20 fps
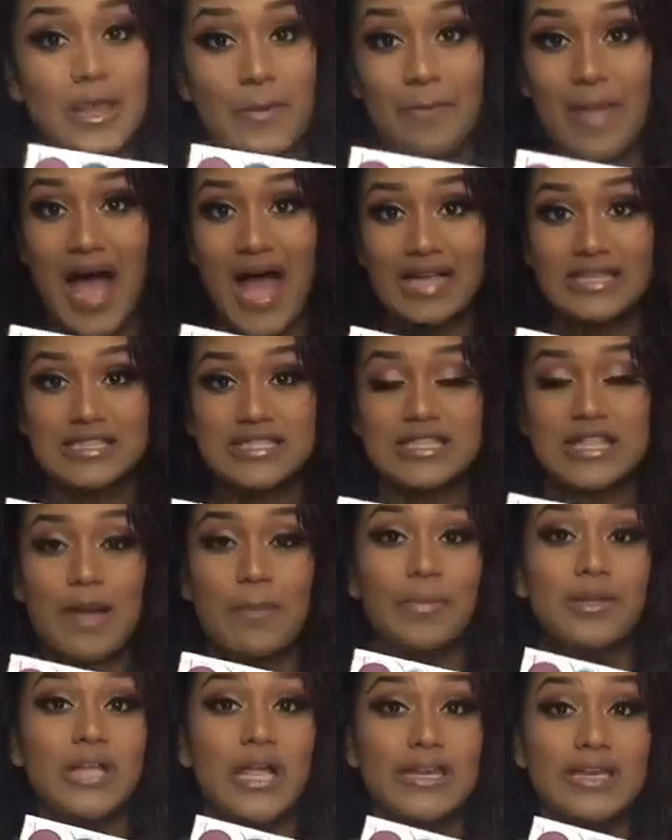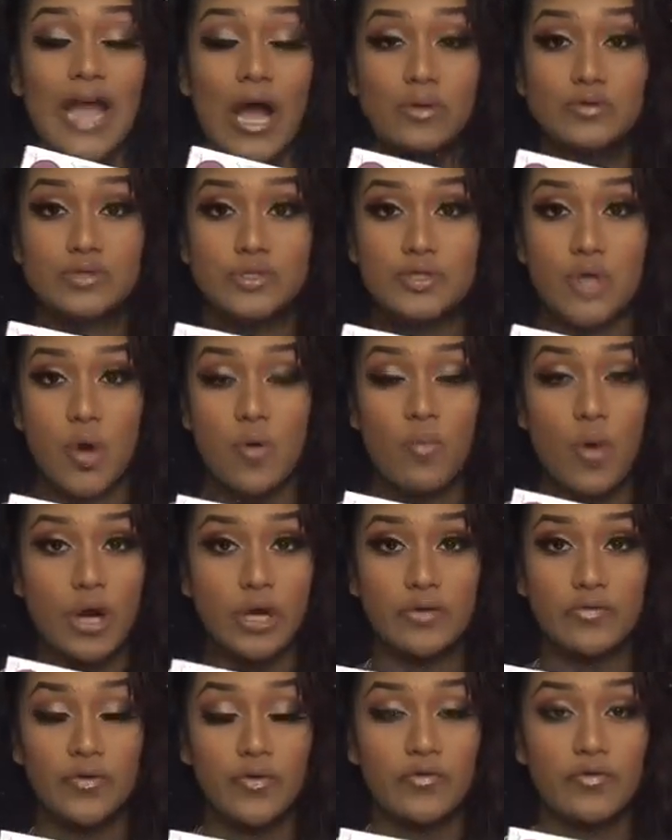The mattes, they blend out so
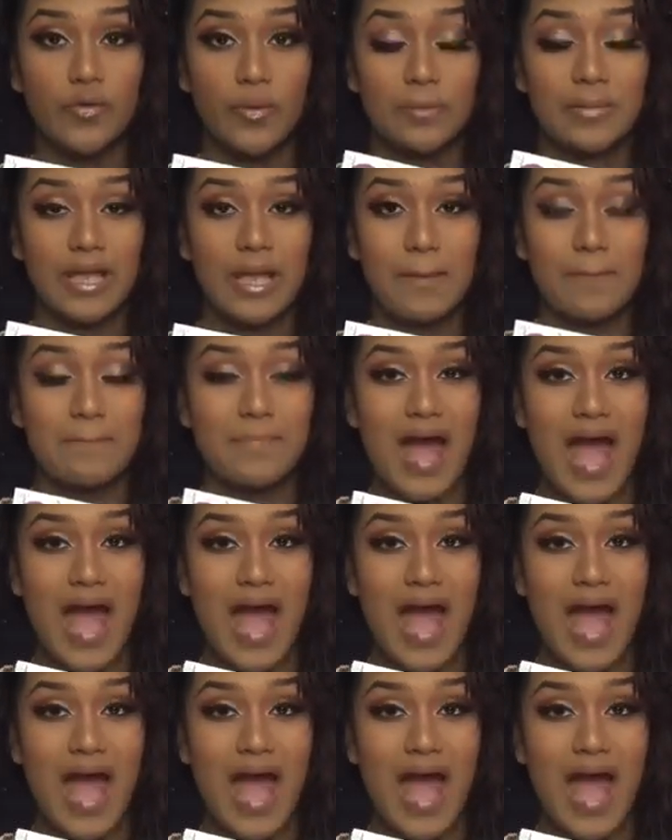wonderful for being